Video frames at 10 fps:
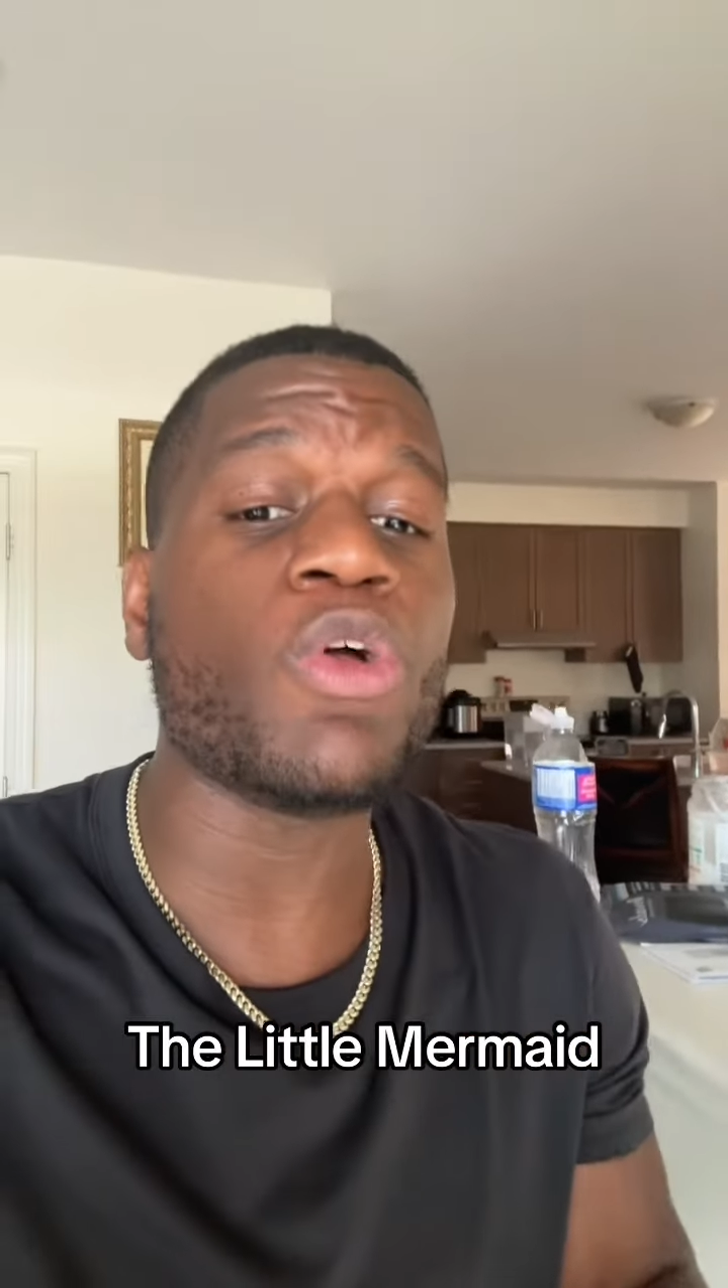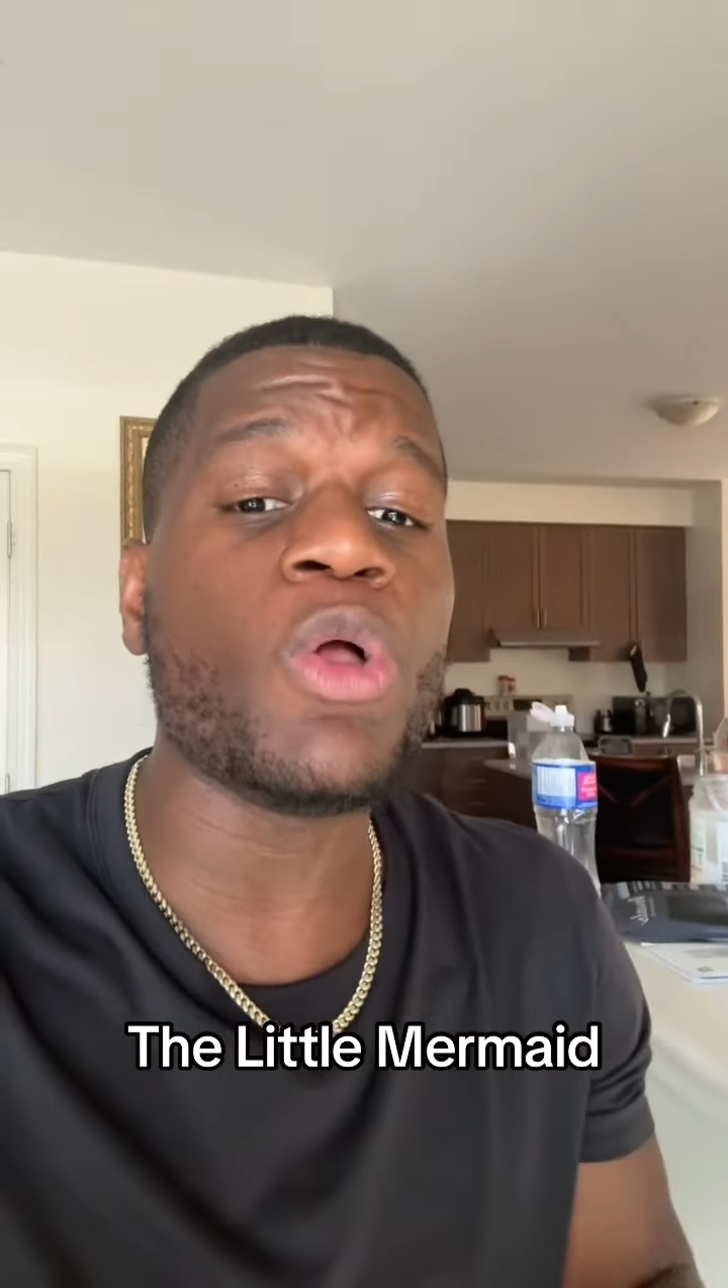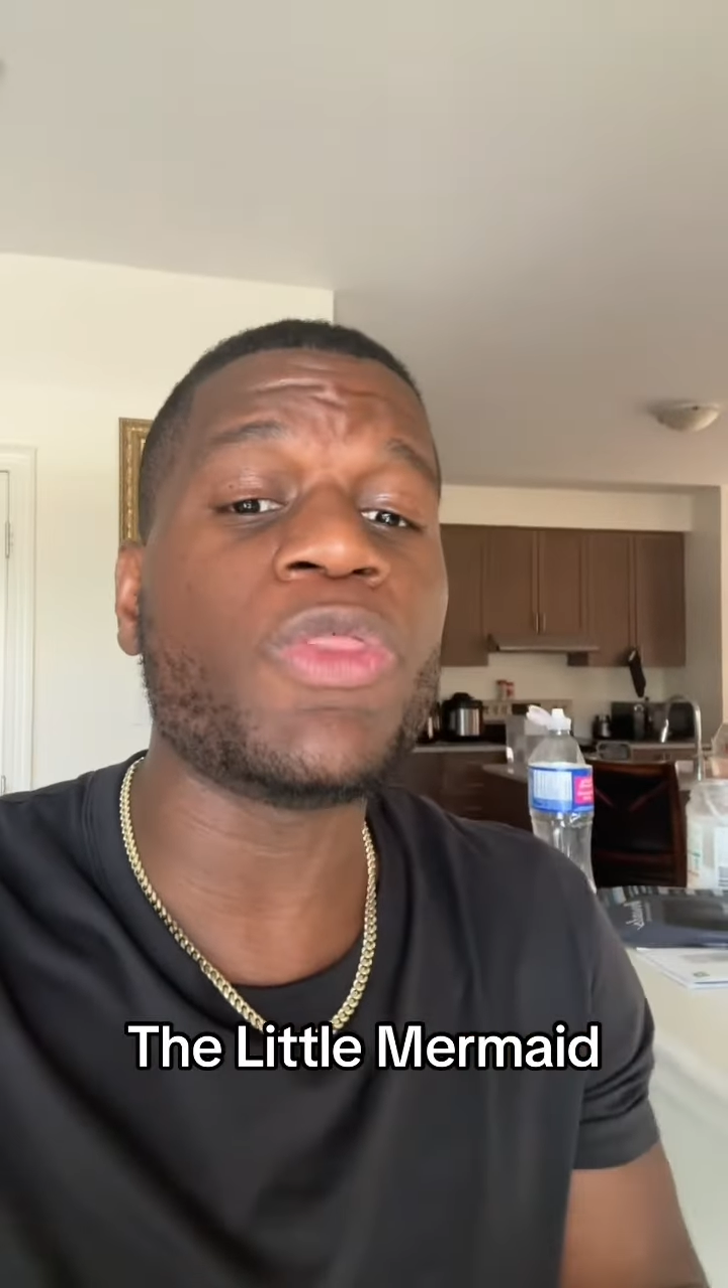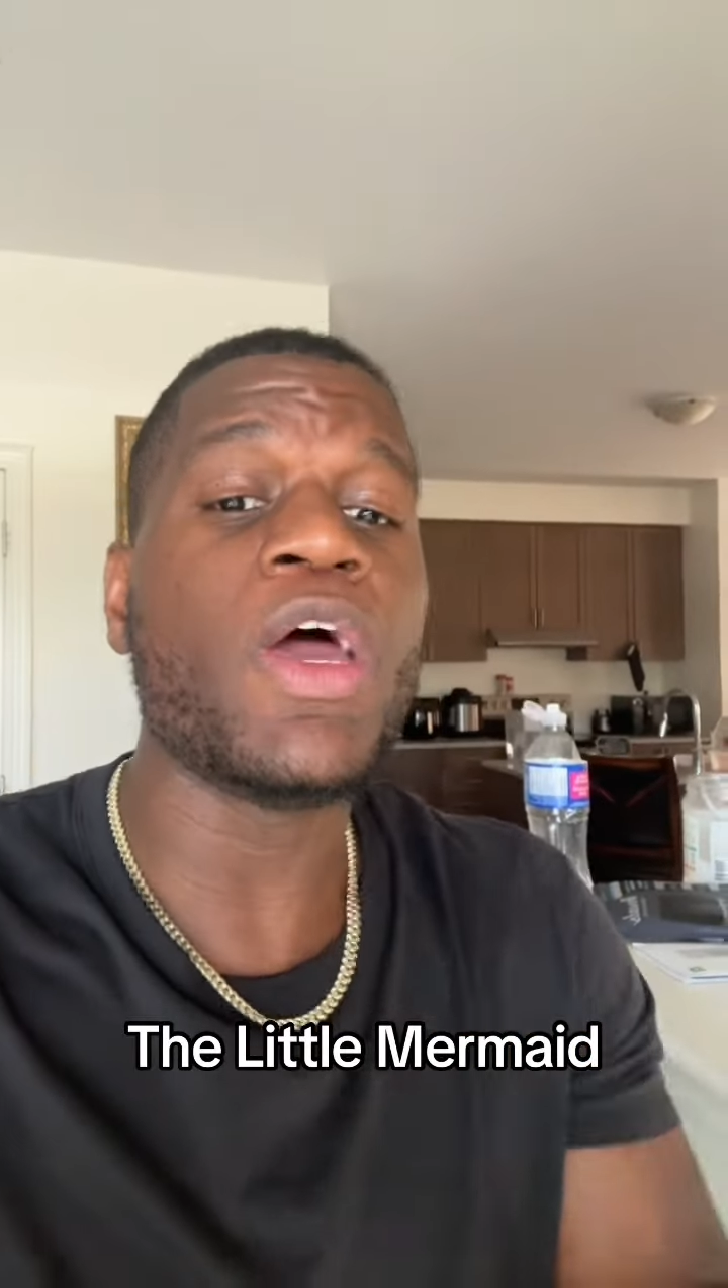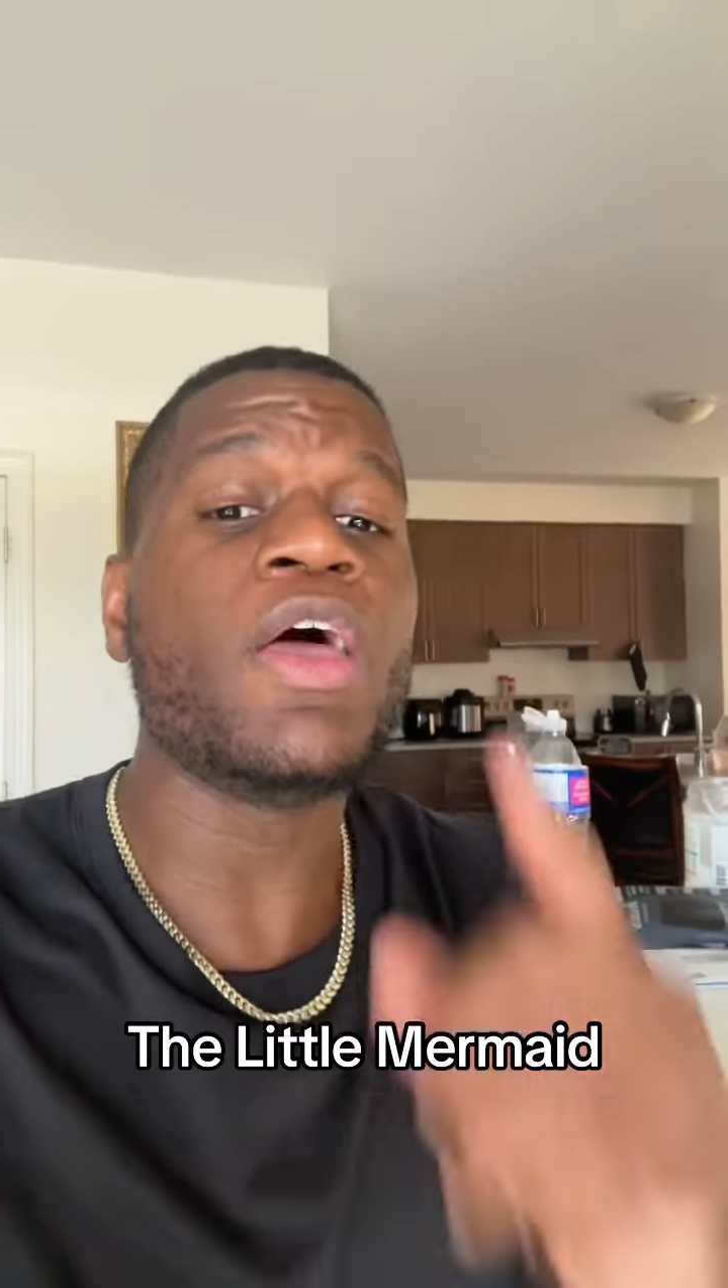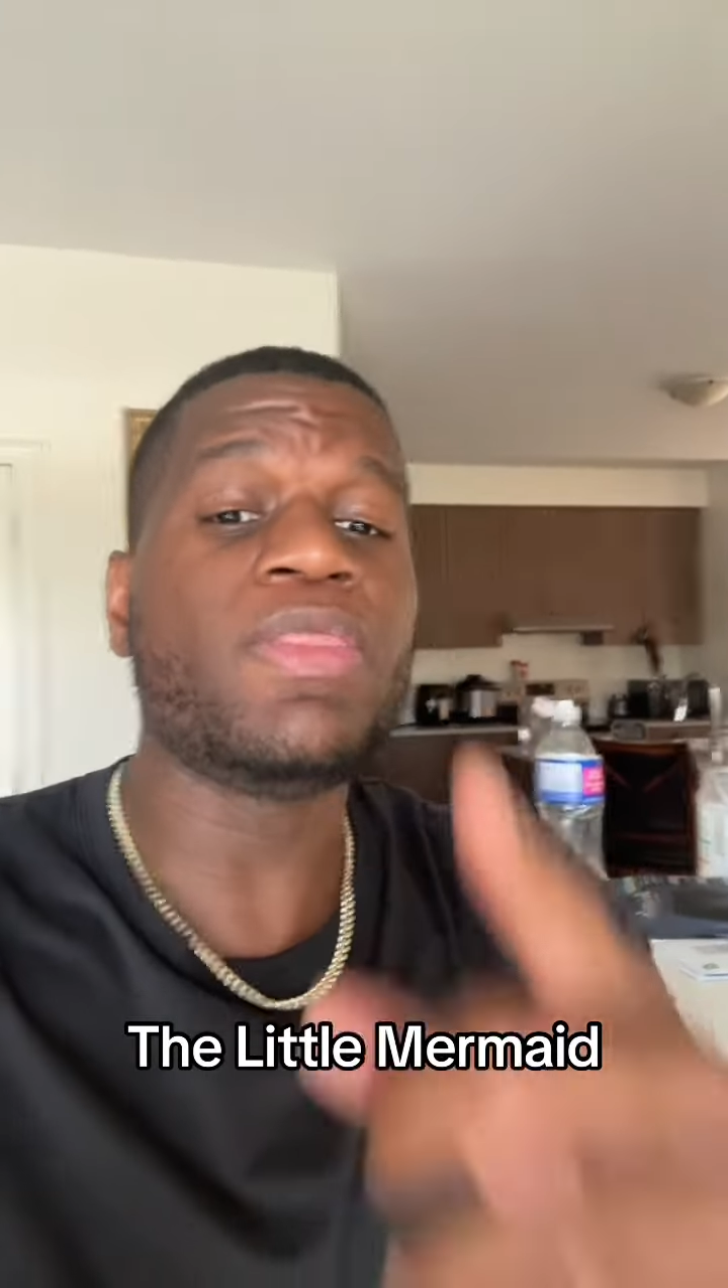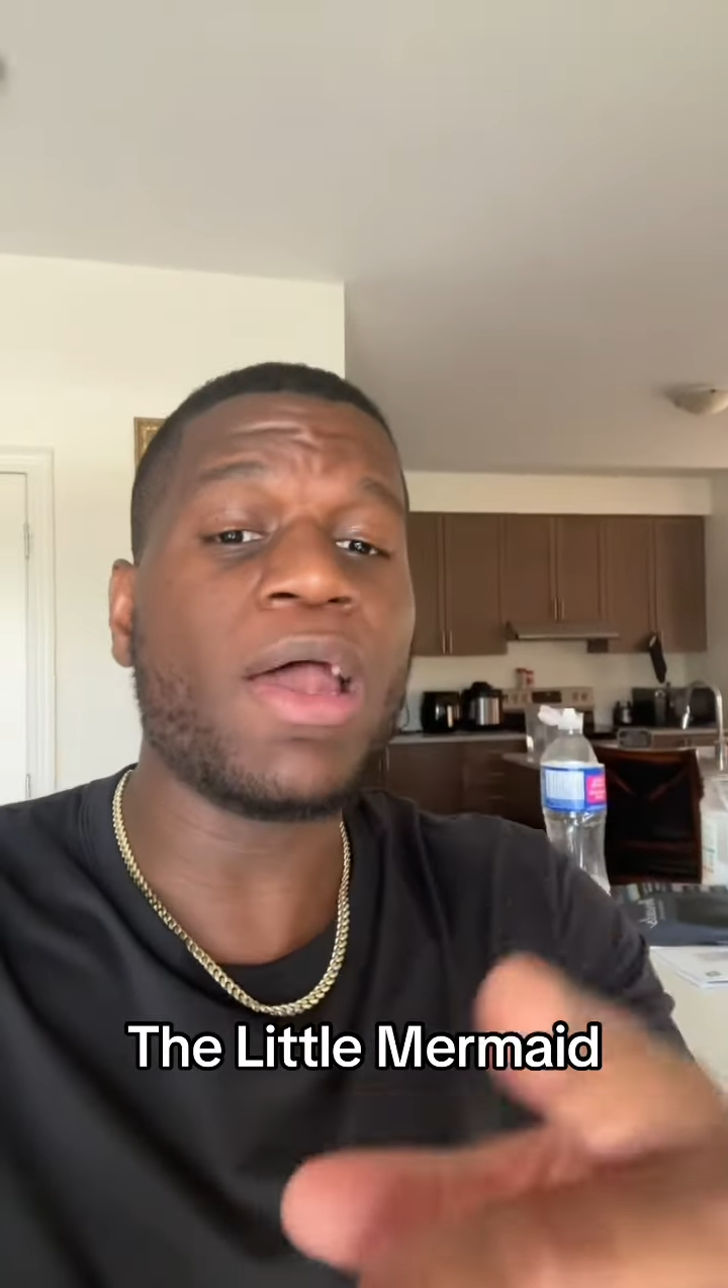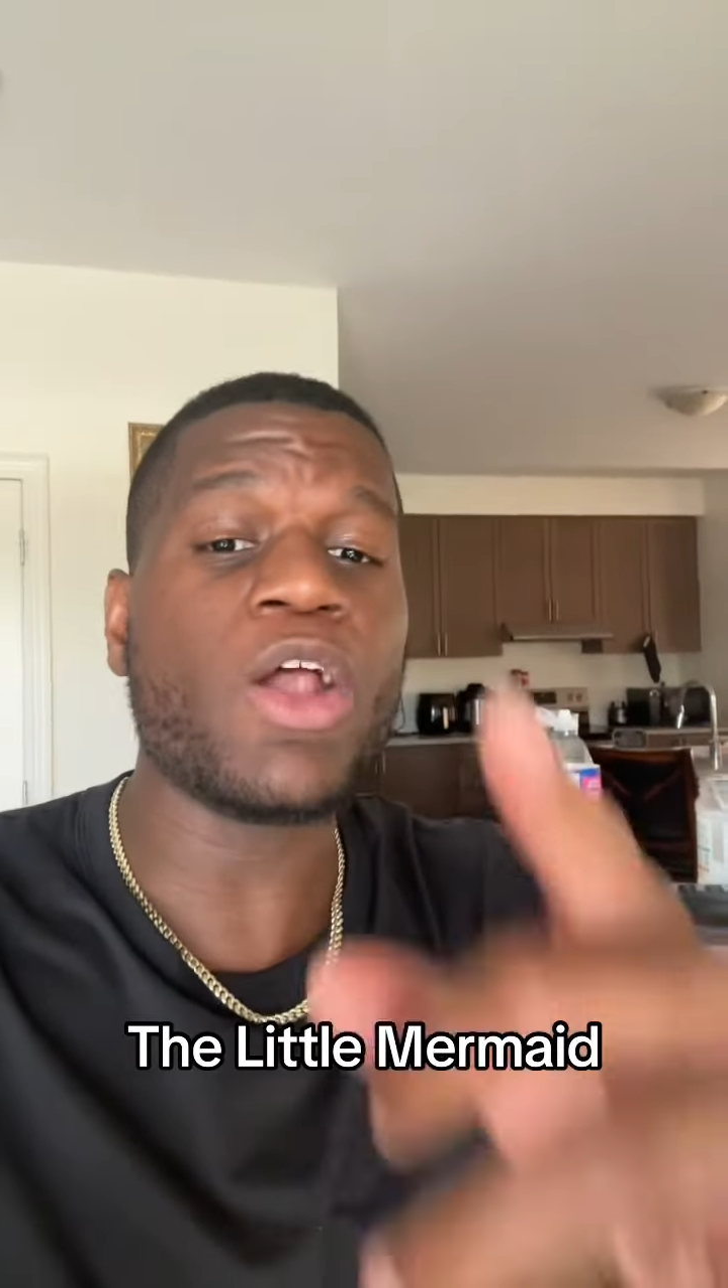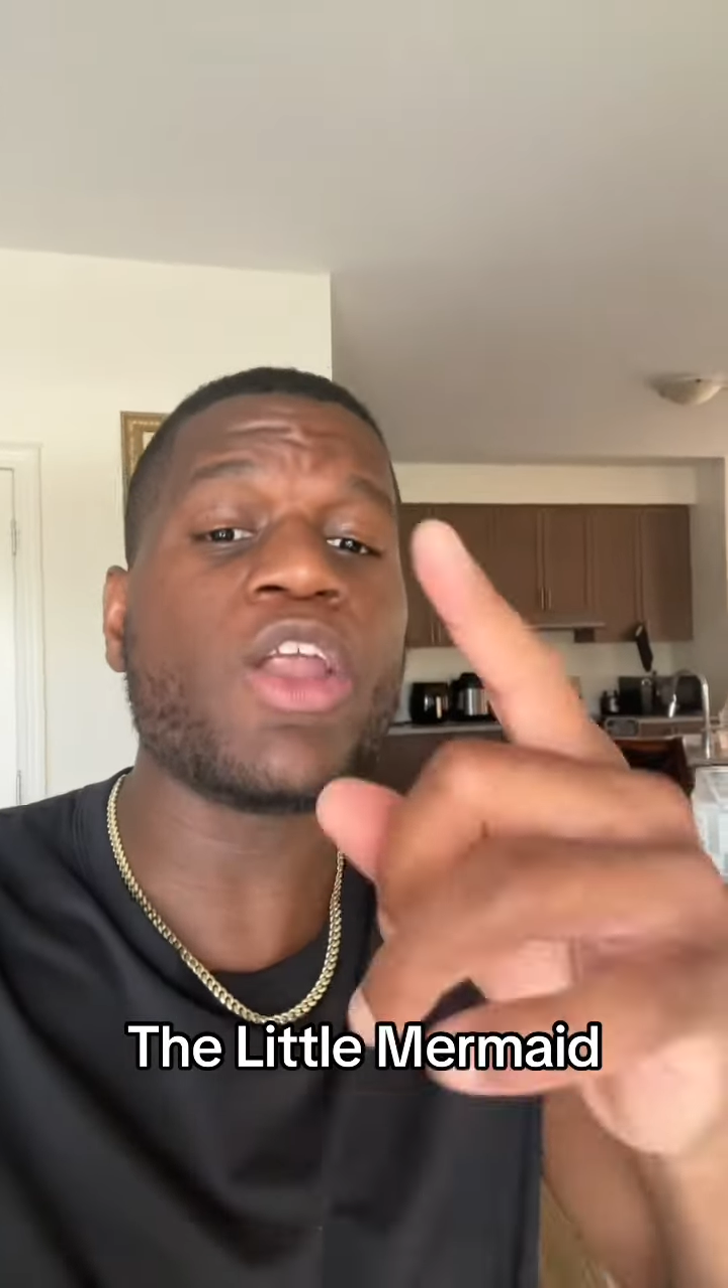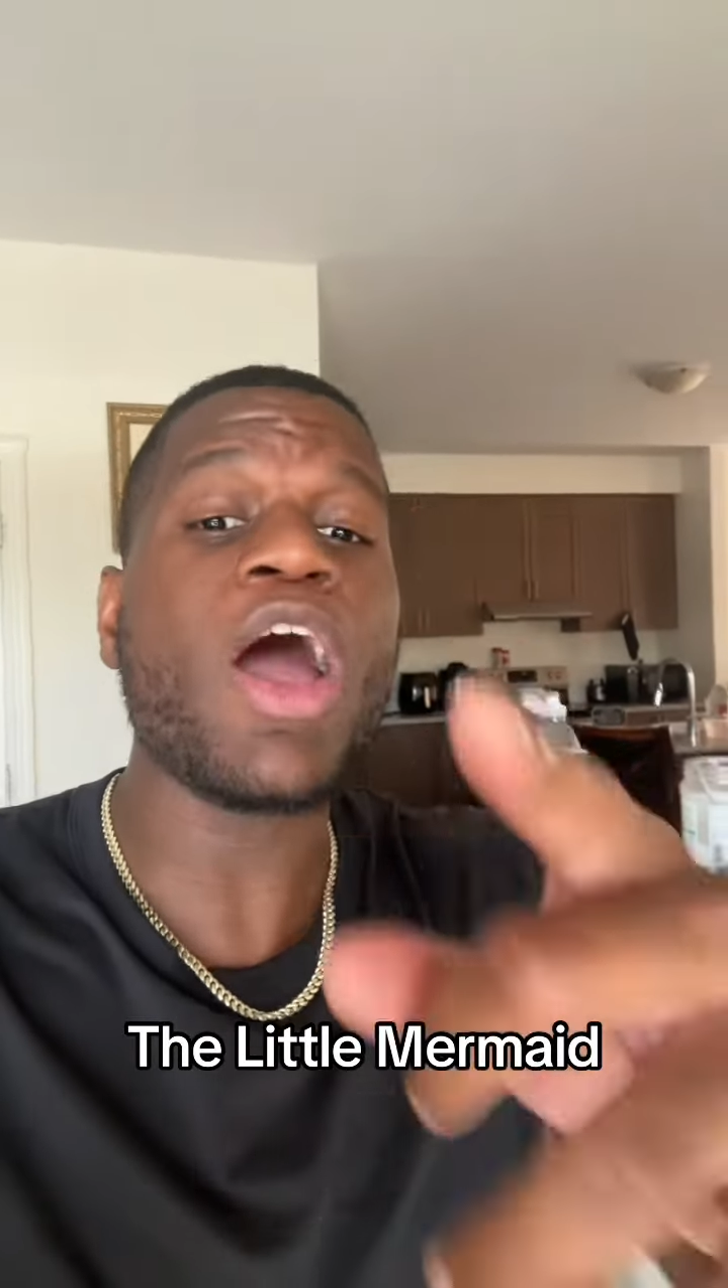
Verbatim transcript: earth that are